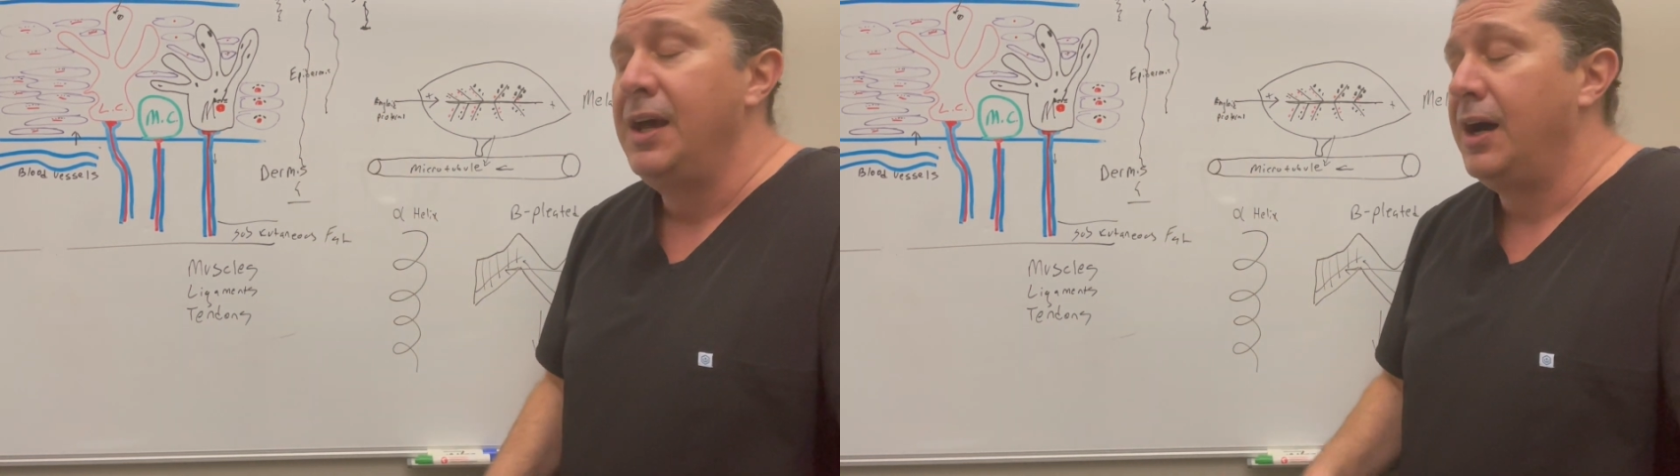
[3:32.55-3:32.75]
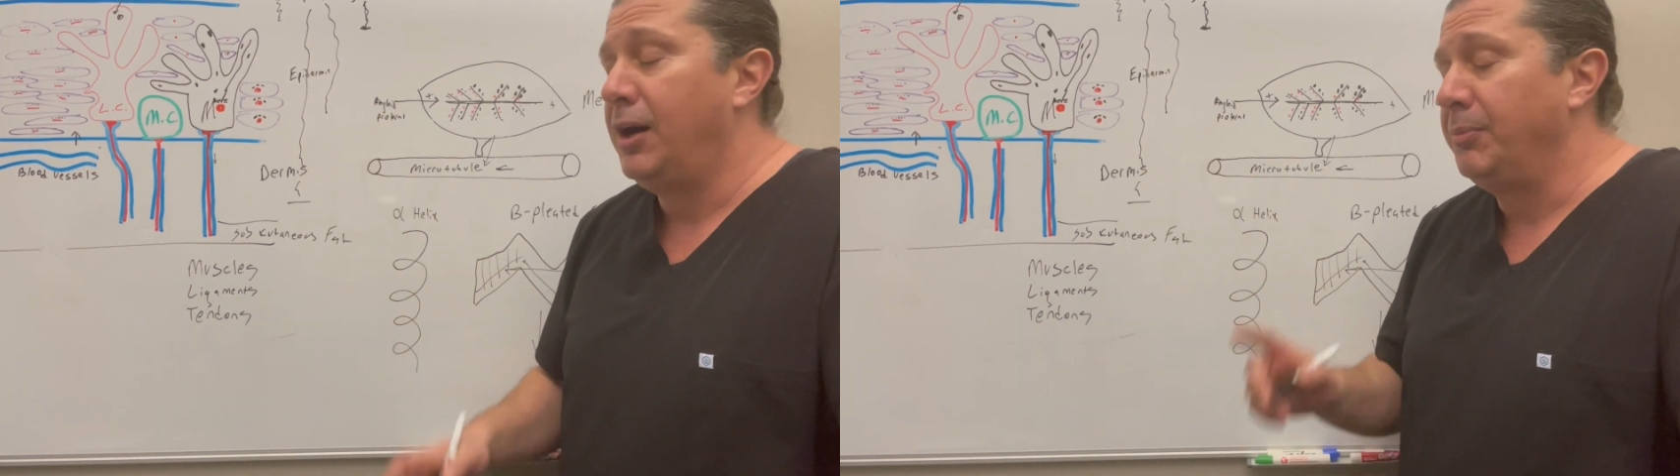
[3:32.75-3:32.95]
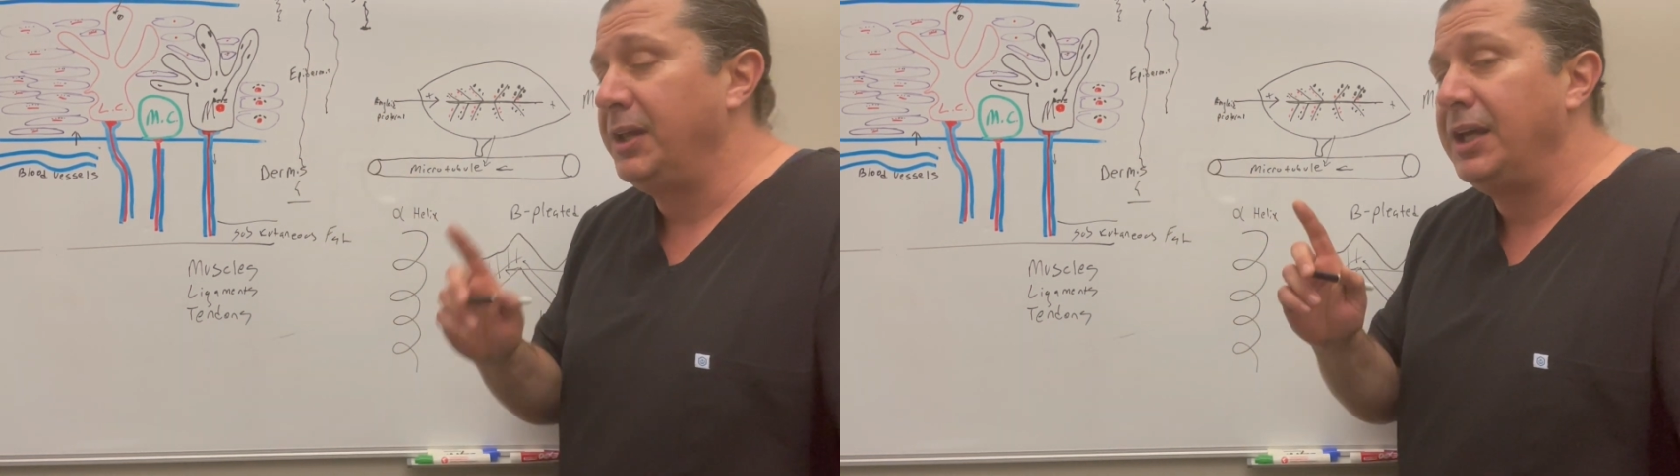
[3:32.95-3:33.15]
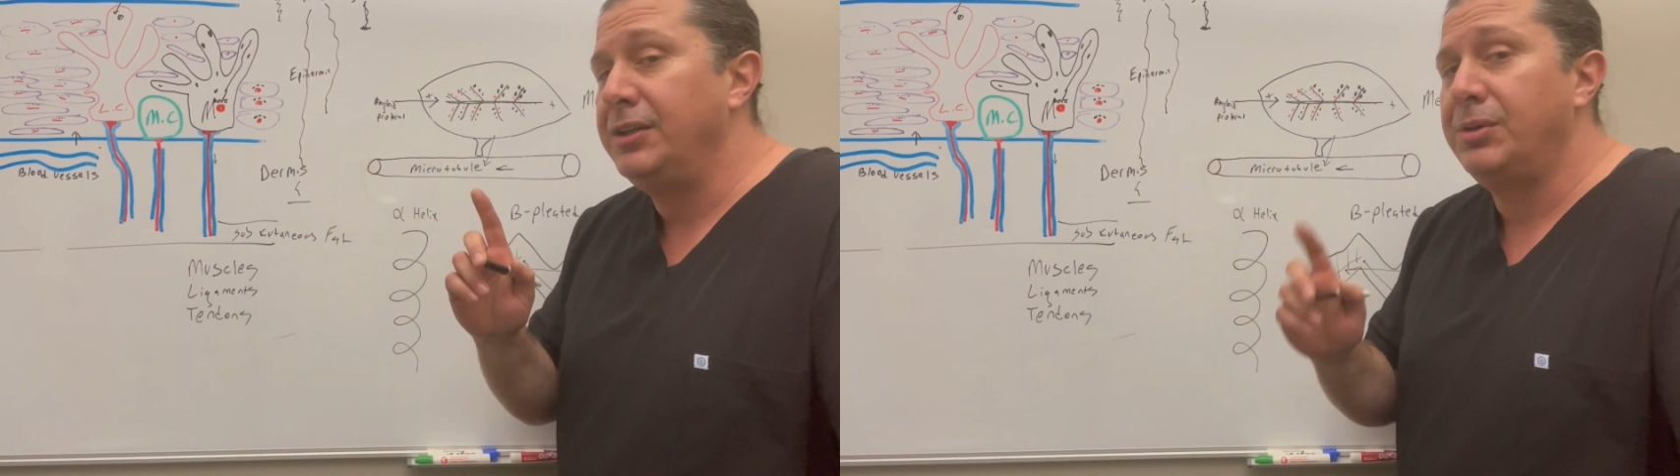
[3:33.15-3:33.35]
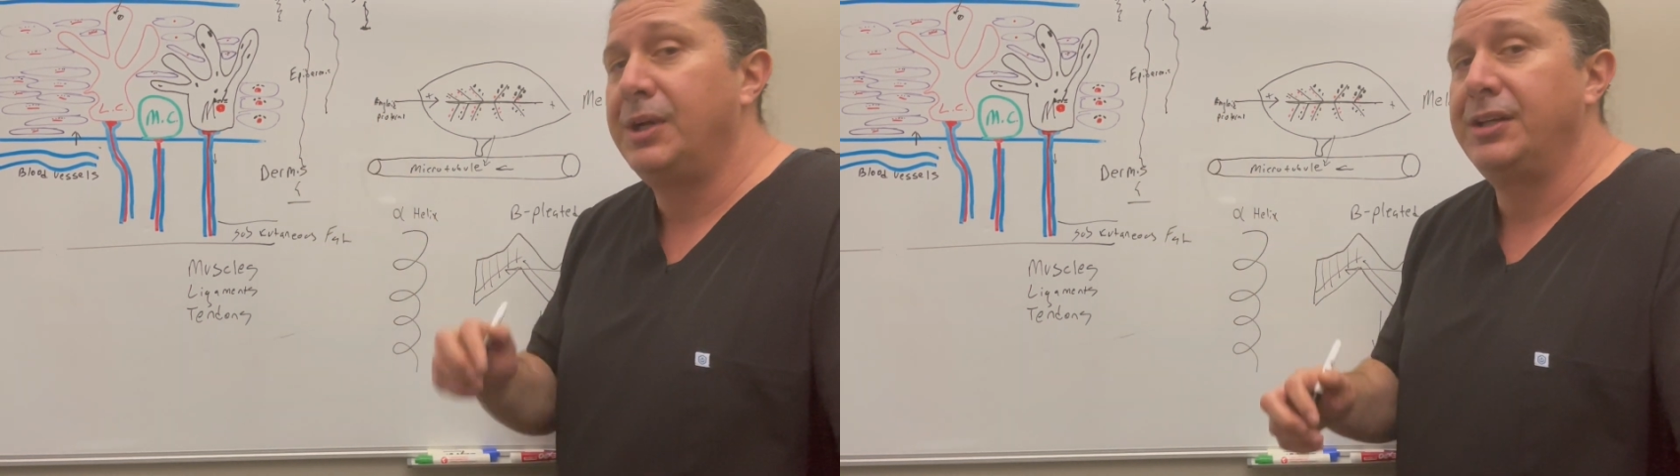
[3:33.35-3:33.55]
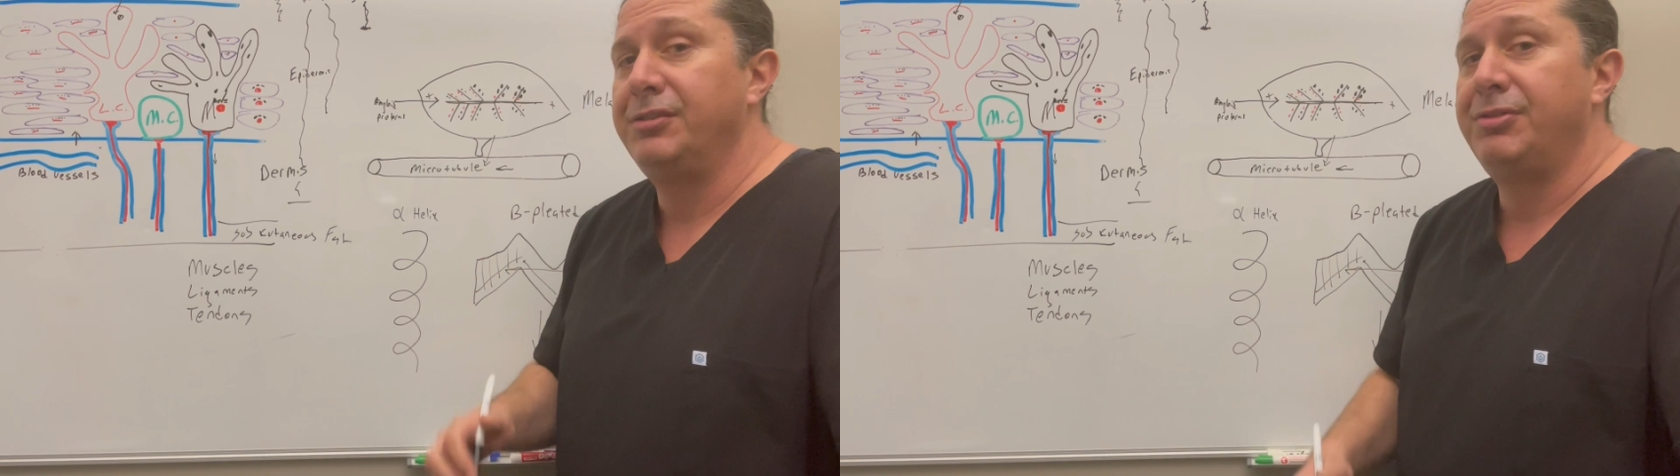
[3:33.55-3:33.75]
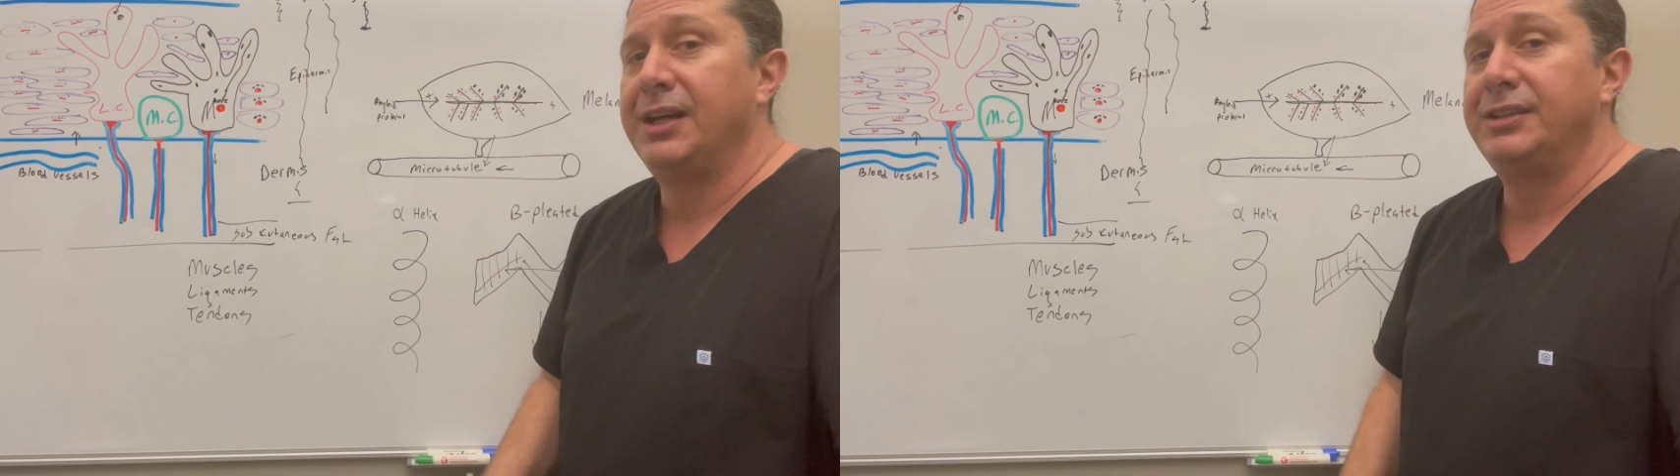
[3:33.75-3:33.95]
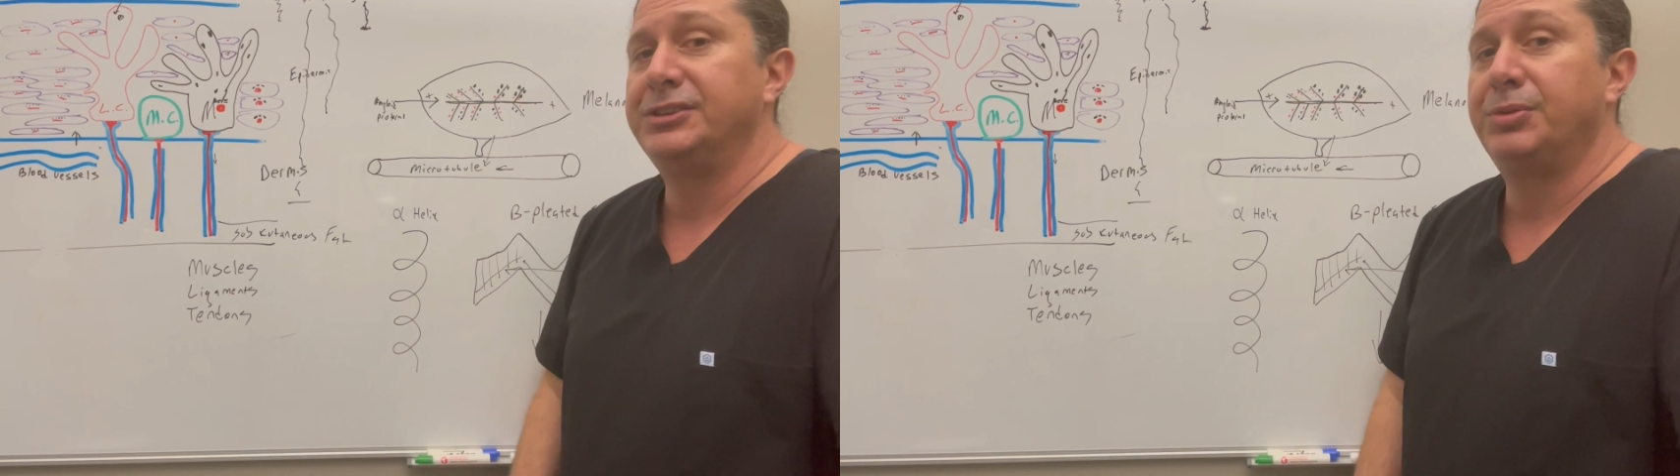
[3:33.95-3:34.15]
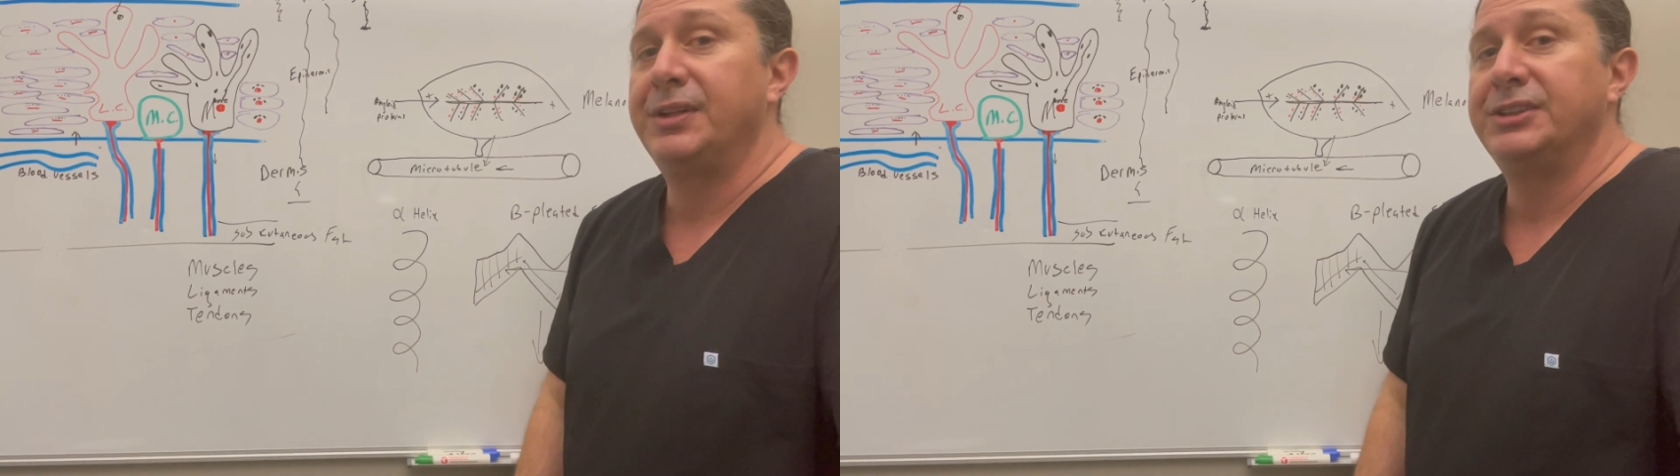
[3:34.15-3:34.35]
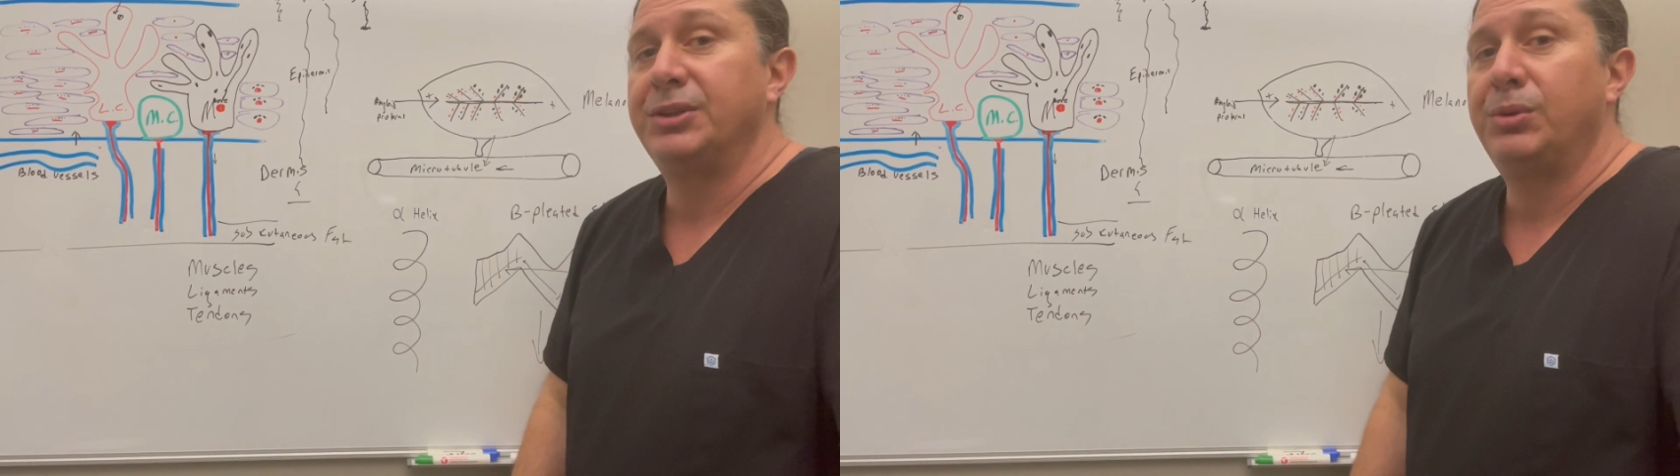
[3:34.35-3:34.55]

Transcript: The indirect effect is what this